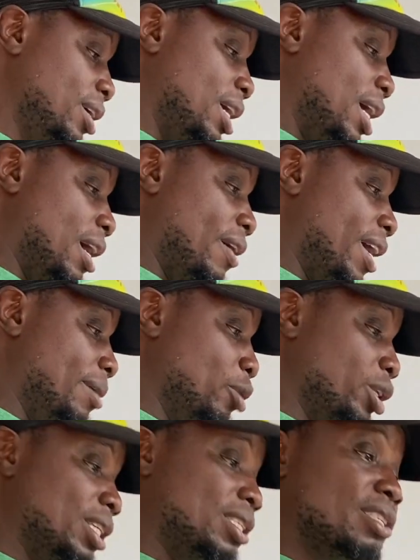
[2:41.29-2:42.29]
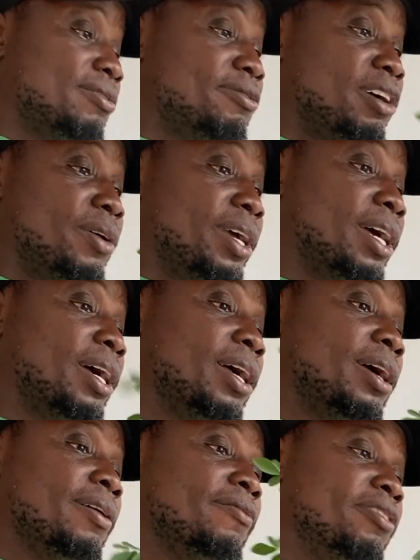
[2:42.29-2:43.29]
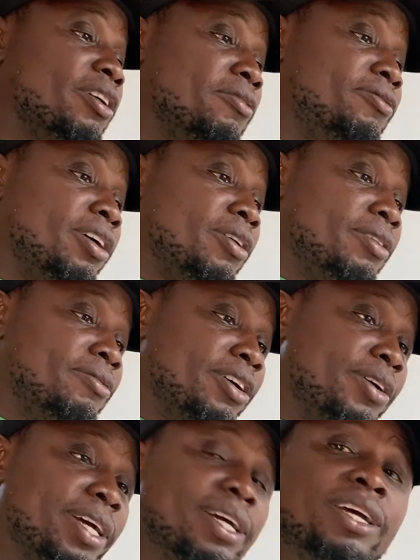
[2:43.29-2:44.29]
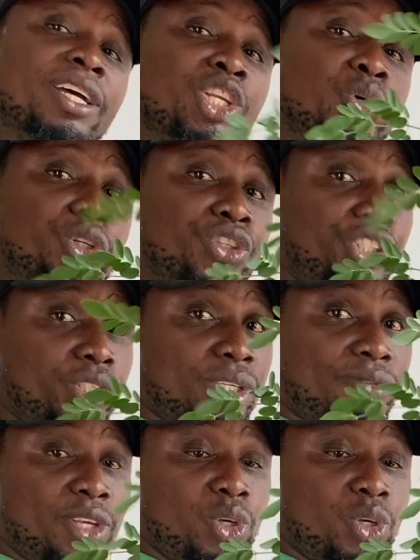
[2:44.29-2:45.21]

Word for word: Alright, but this is very, very, very nutritious for you.